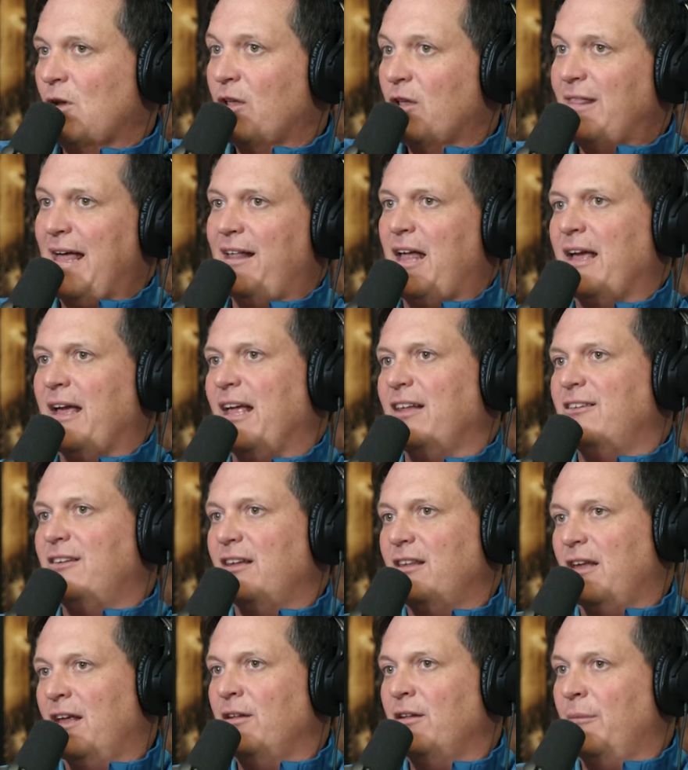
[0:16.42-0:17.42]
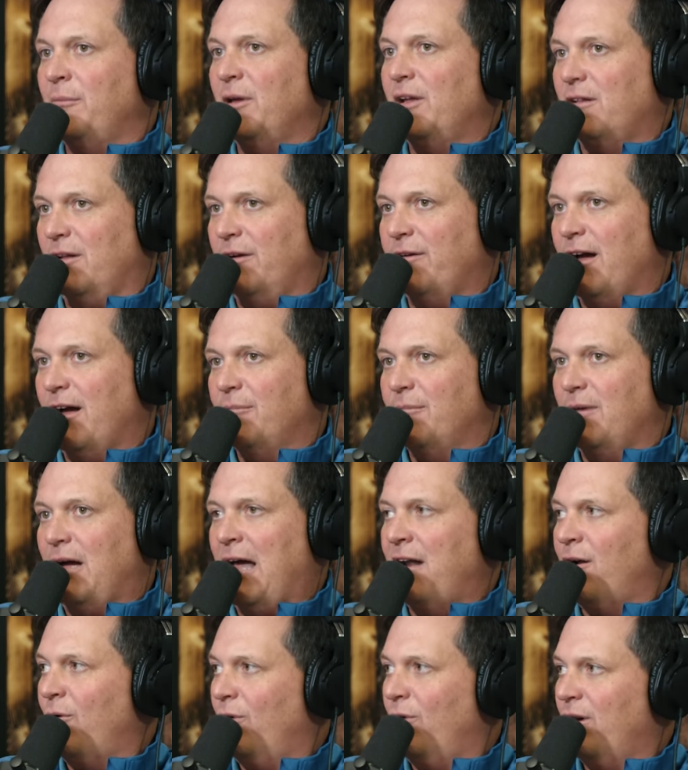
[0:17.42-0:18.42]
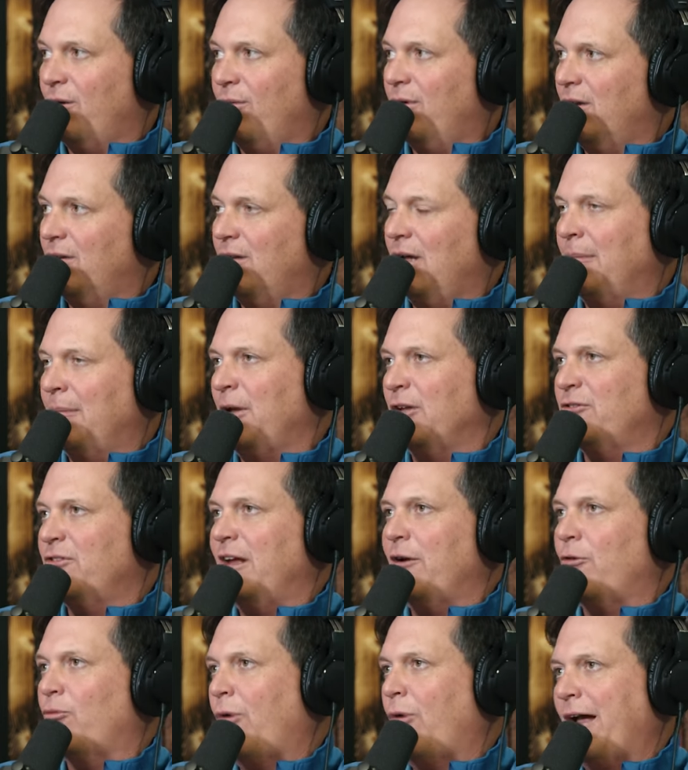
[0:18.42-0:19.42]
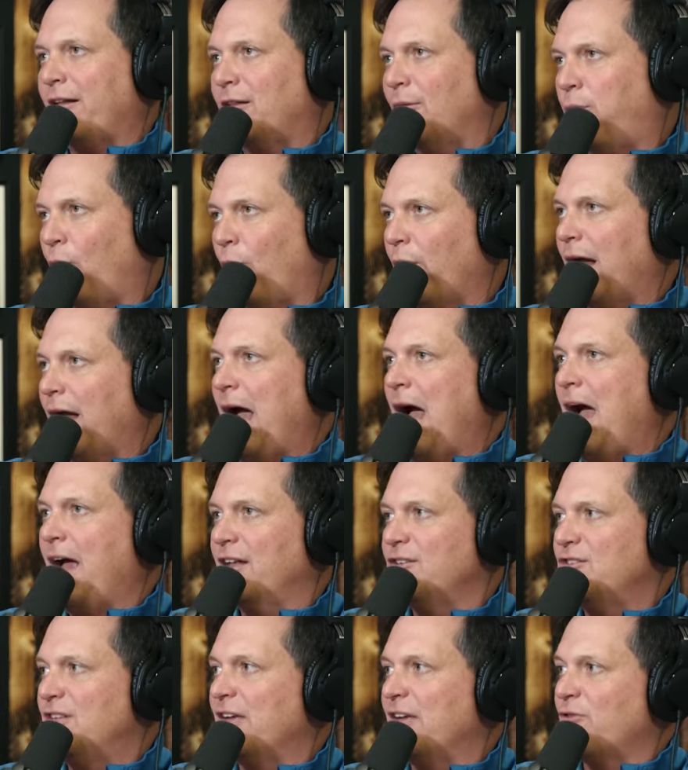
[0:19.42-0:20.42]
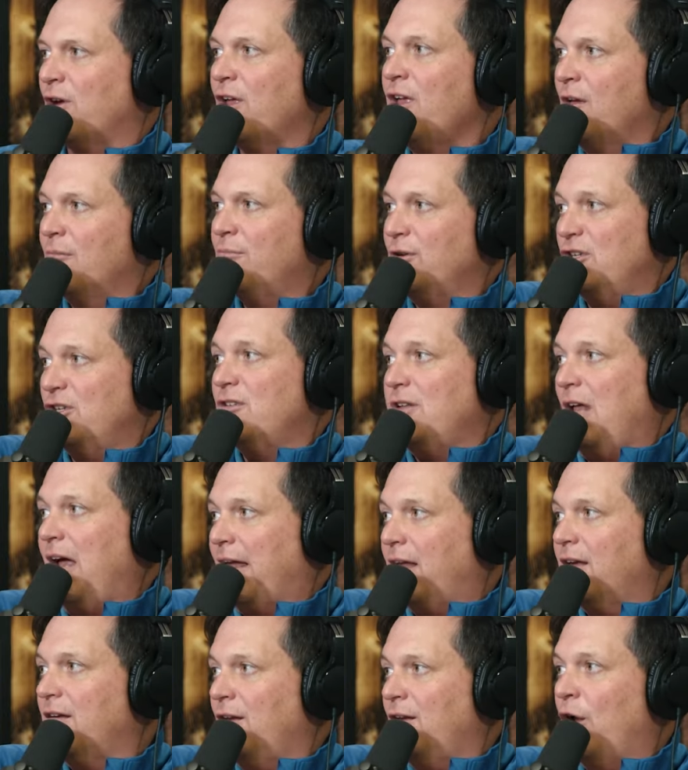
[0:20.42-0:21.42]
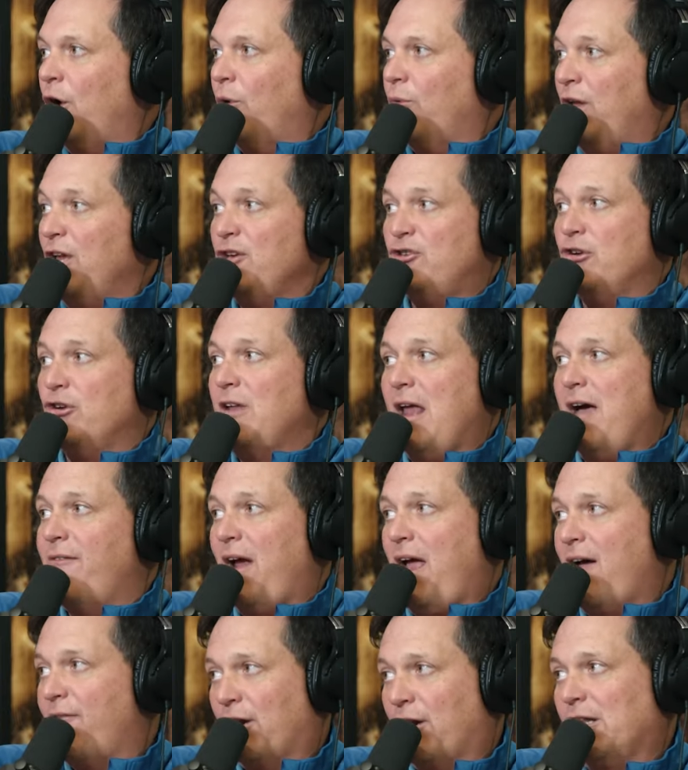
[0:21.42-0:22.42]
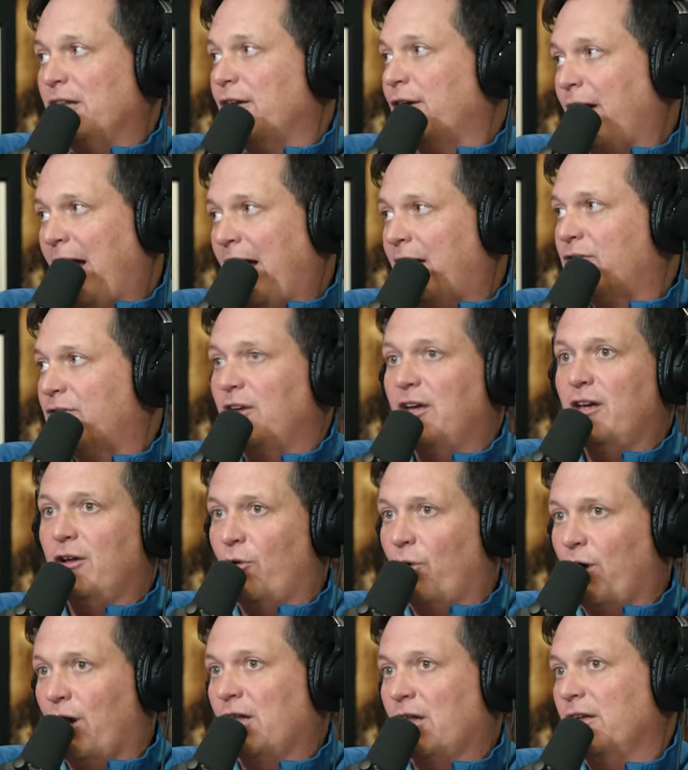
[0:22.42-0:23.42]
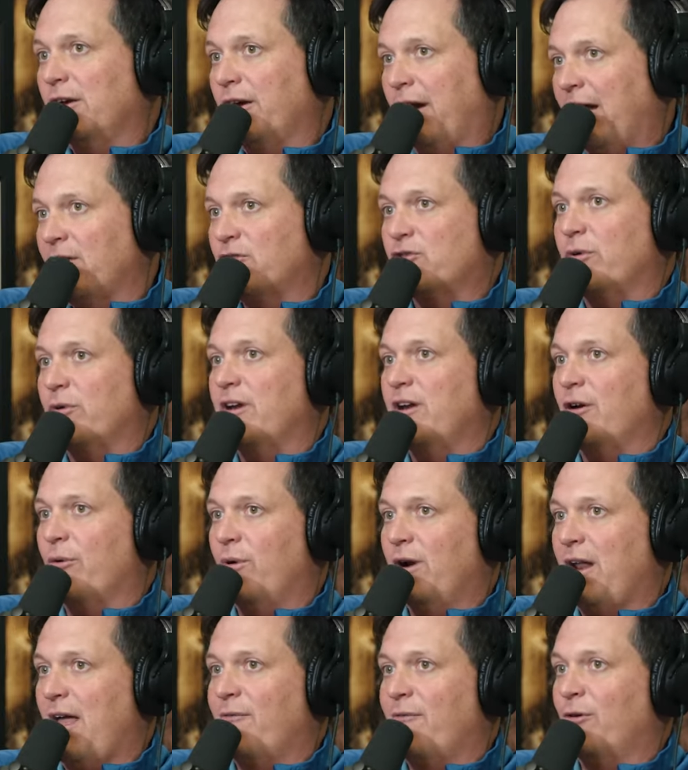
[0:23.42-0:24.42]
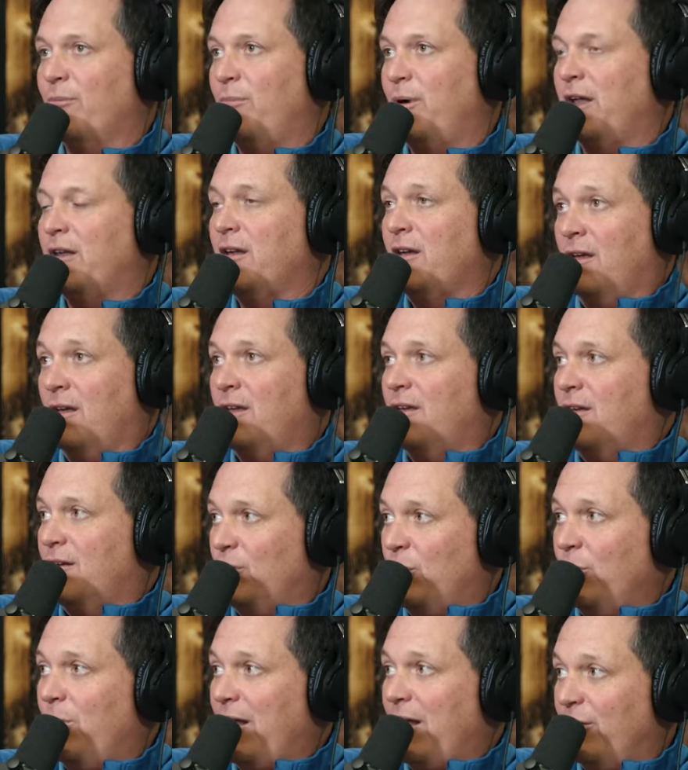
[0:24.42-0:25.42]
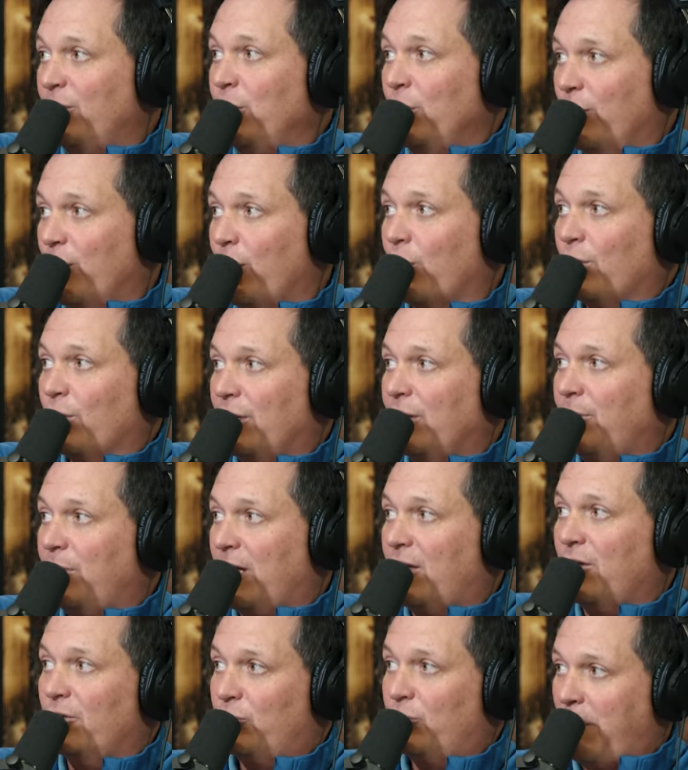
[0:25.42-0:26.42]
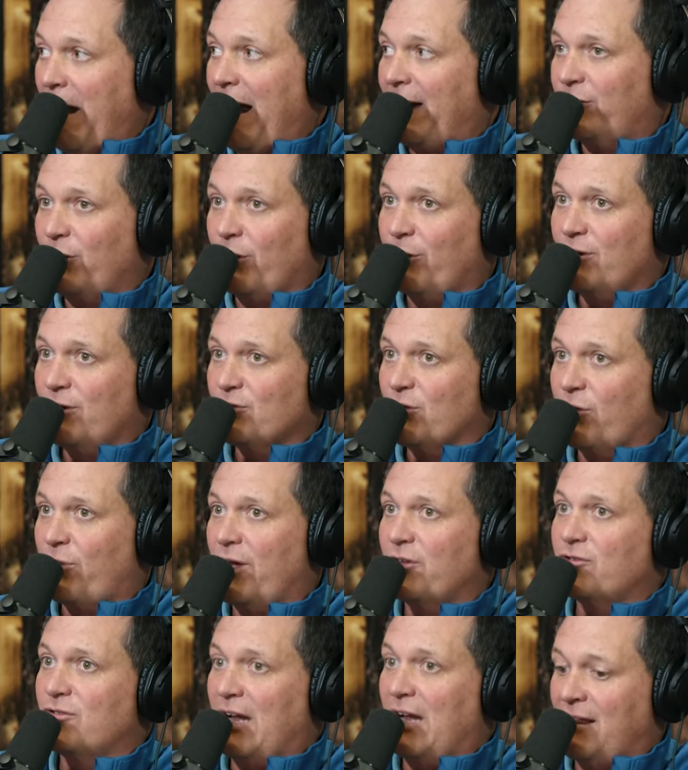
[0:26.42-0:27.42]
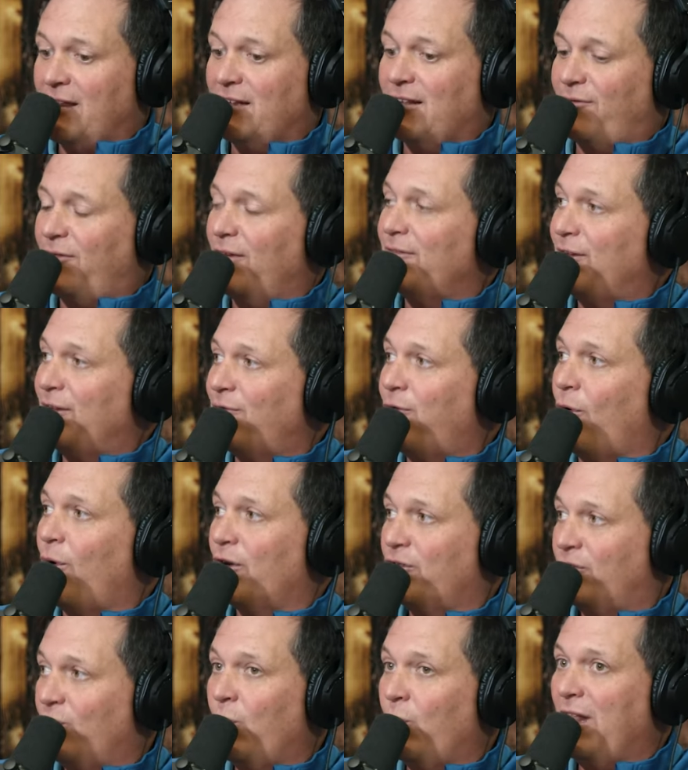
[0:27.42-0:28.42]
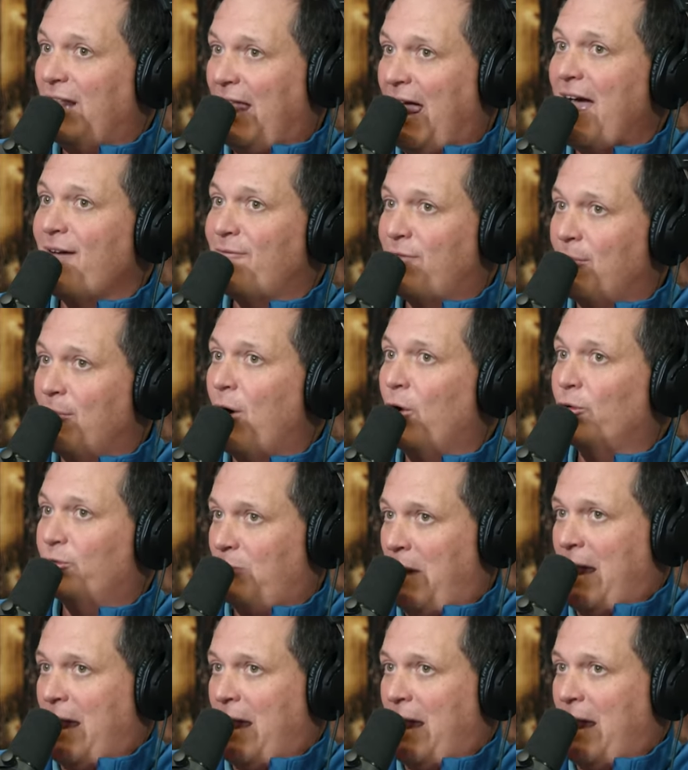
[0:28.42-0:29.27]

And let me clear up. I'm not saying wreck the poor guy. Yeah. It's dangerous. But just like, you know, he should never have a clear exit or a clear entry or whatever. But you better do it early because, back to your original question, I think the 54 will have the most